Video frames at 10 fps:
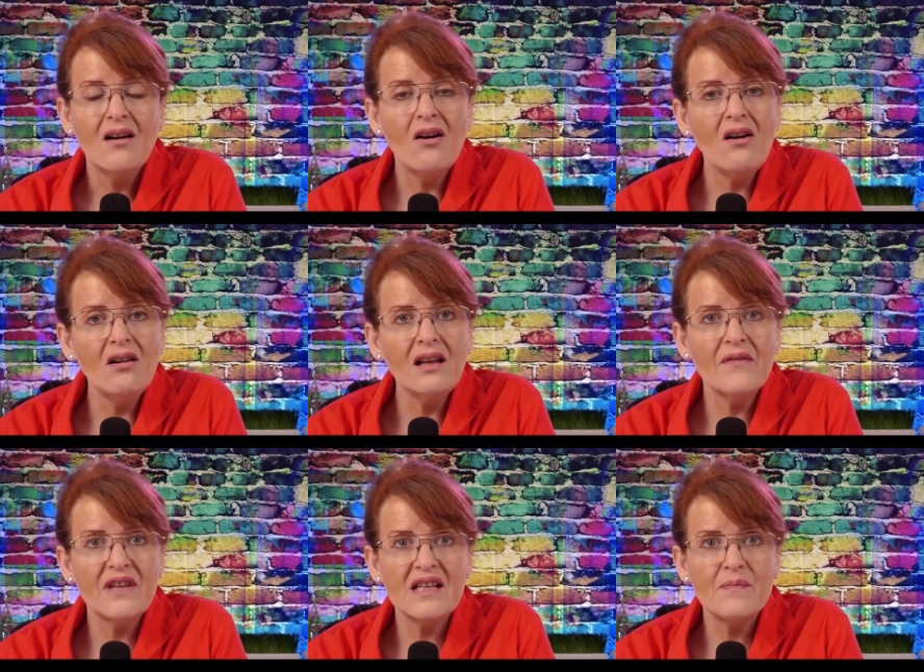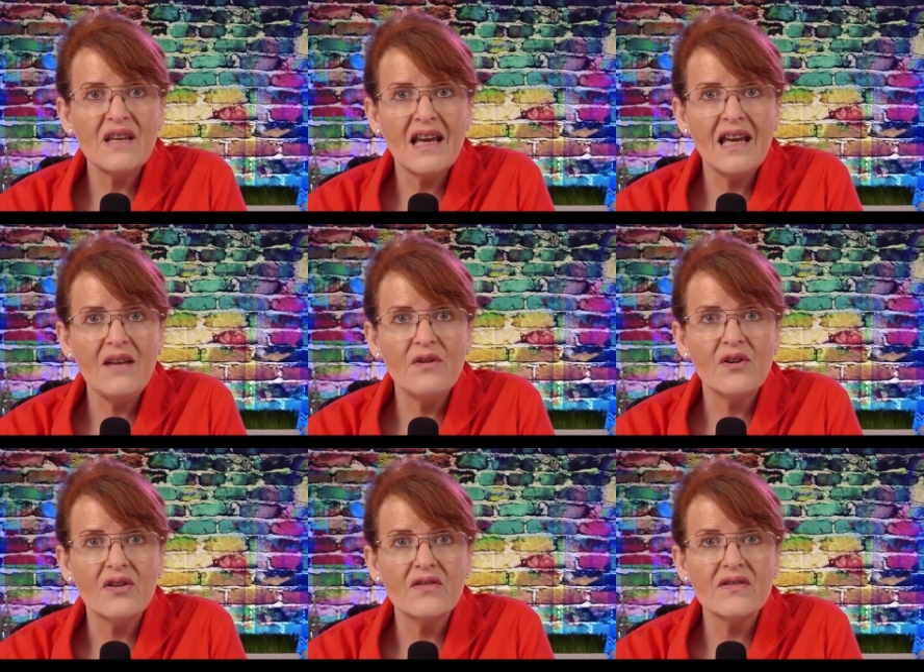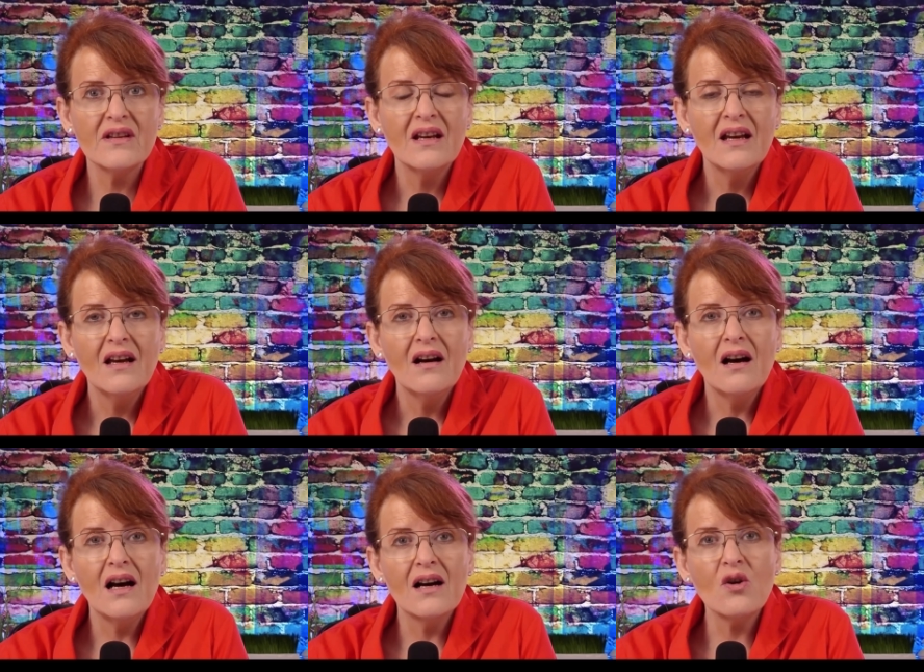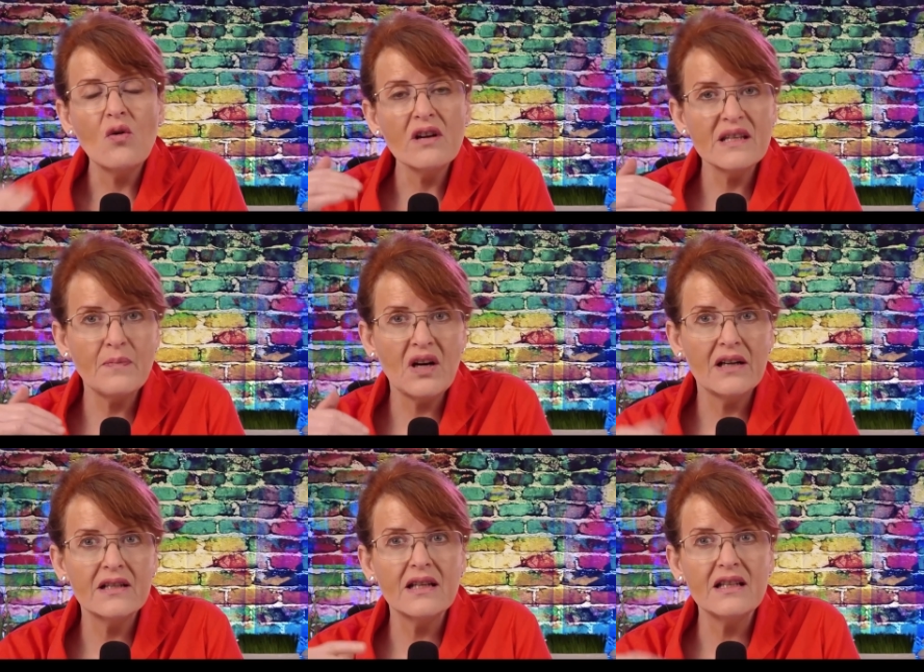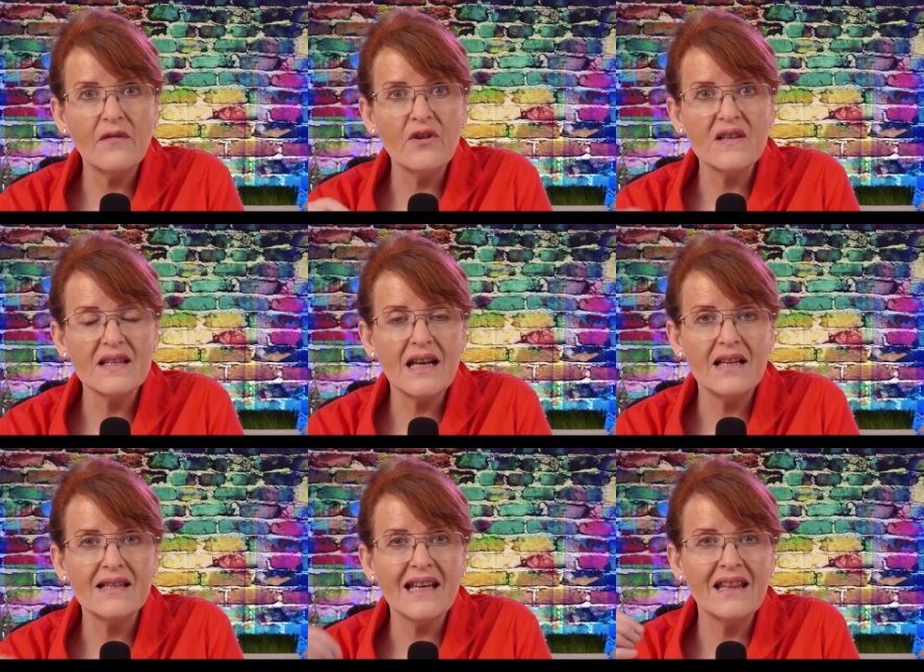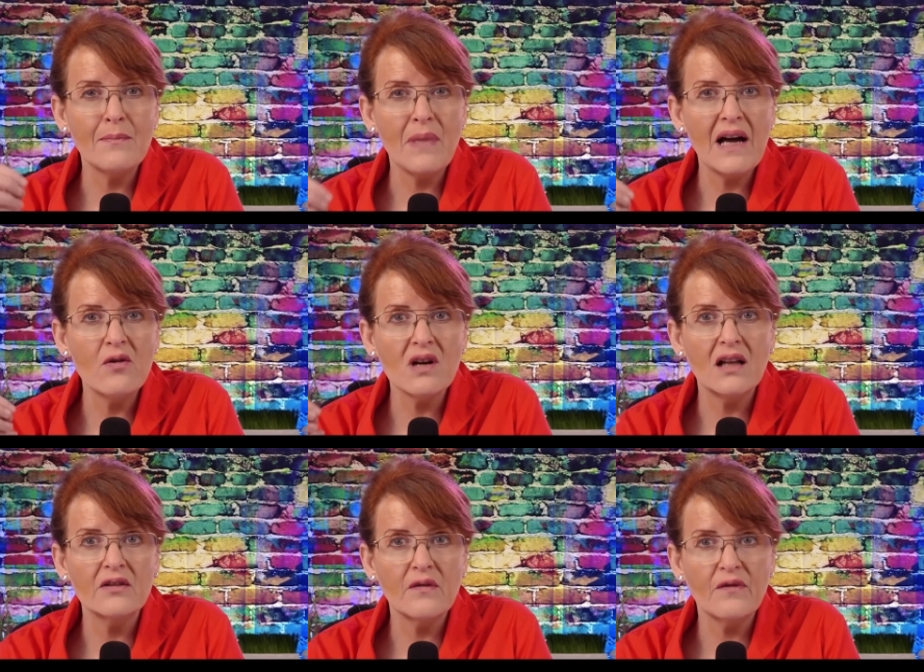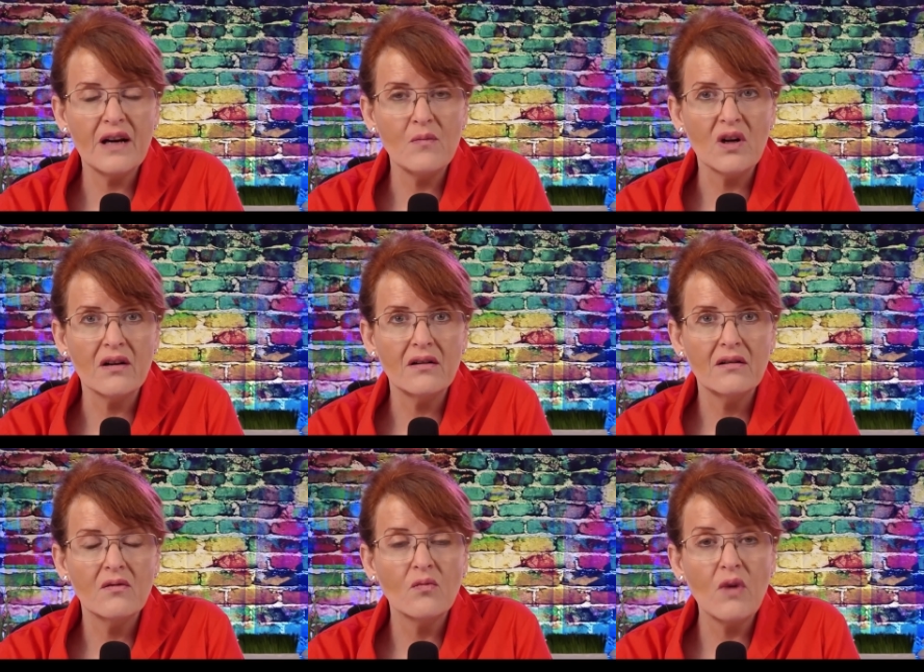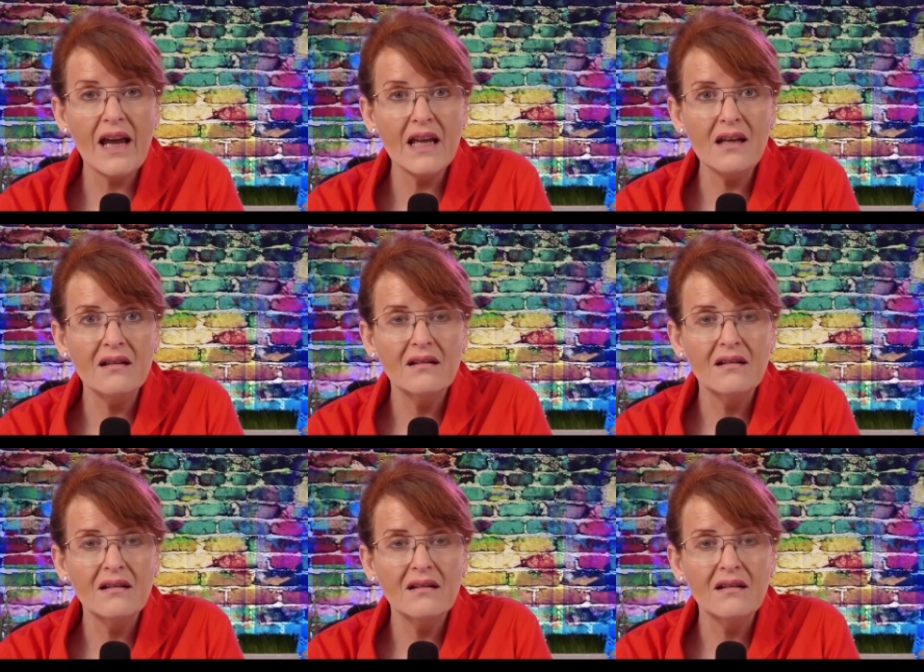All of these behaviors correspond to different states in the BioColored framework: red,